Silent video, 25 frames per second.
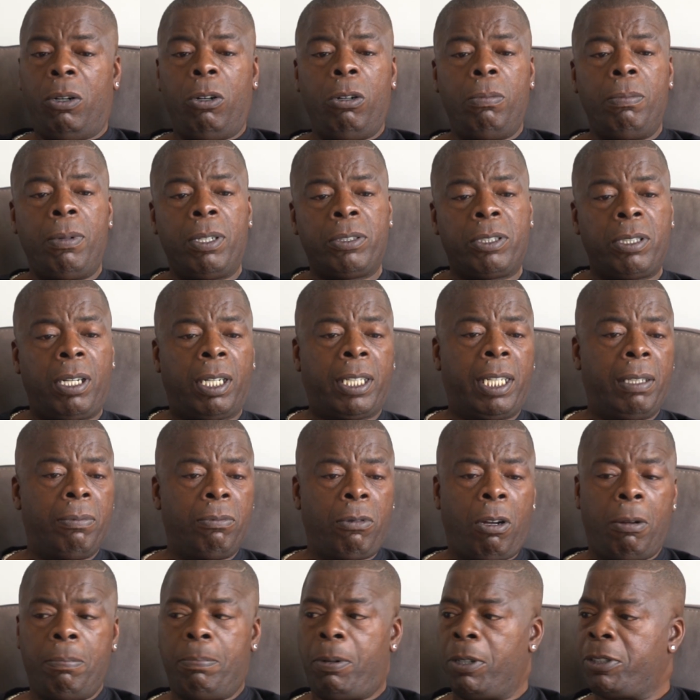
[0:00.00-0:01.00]
almost like
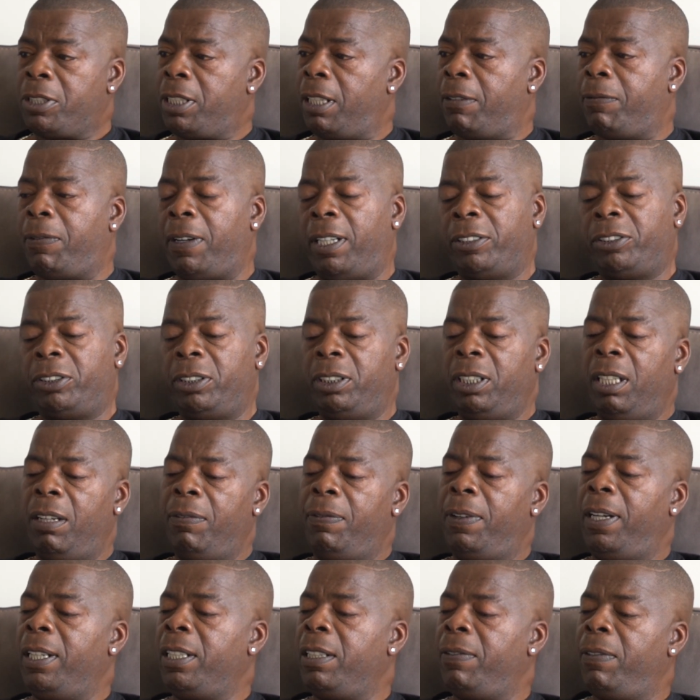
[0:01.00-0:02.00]
in robotic fashion. Yeah,
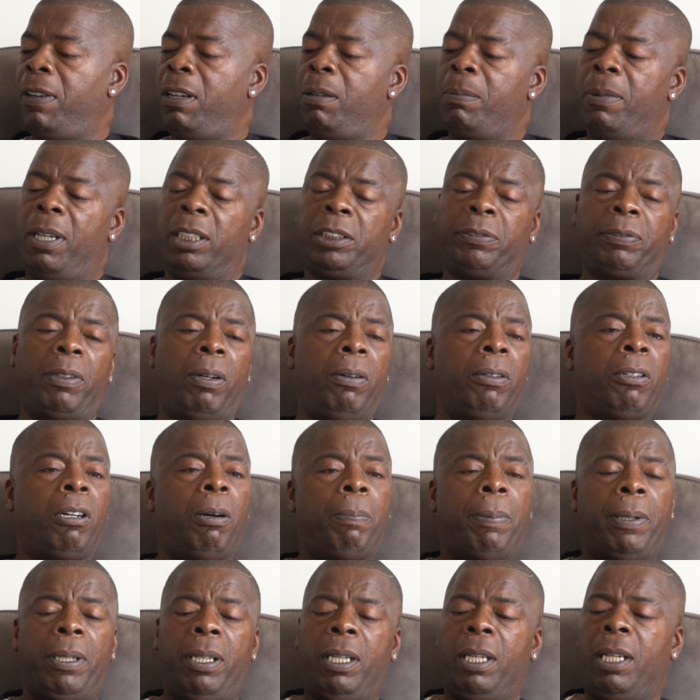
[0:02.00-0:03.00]
thank you very much,
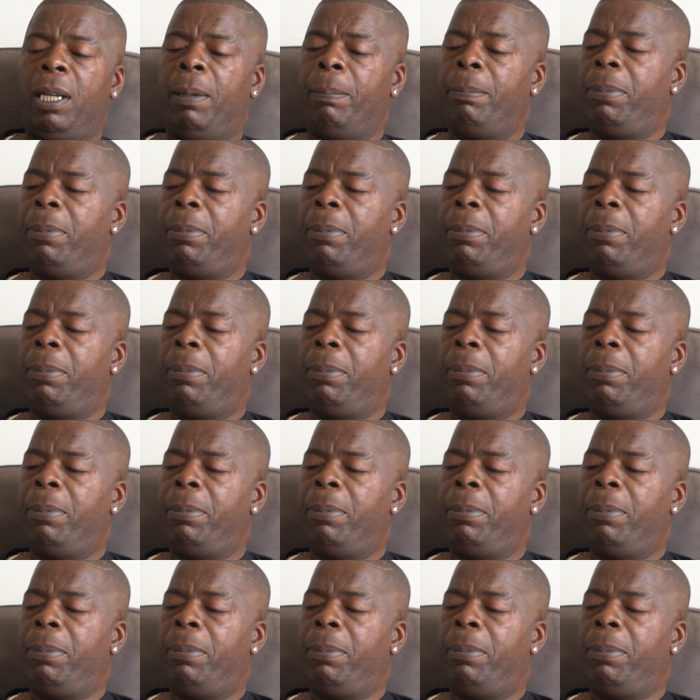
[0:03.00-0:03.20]
photocopy.